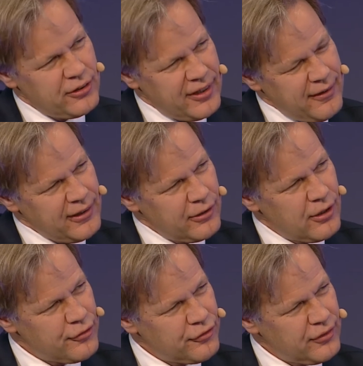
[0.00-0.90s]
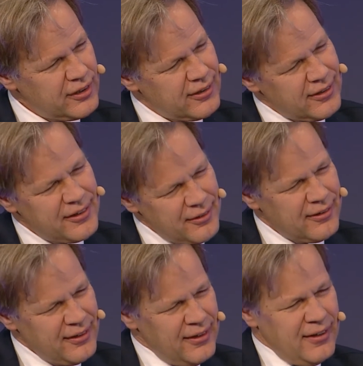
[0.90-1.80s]
should I take it off? And then
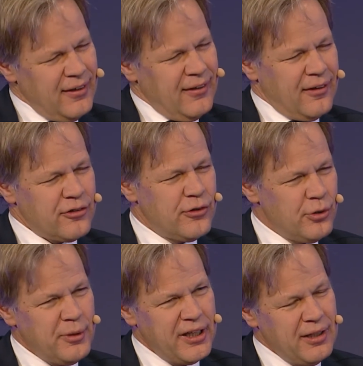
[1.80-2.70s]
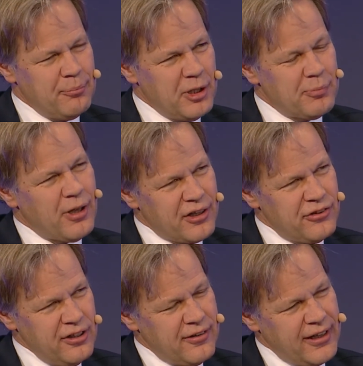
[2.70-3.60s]
there's too many people I
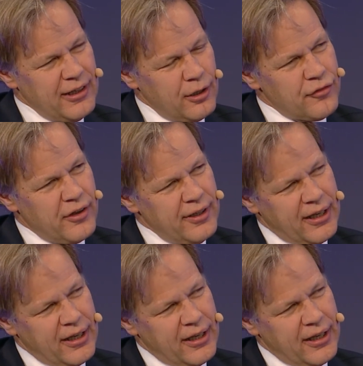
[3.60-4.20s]
see taking off their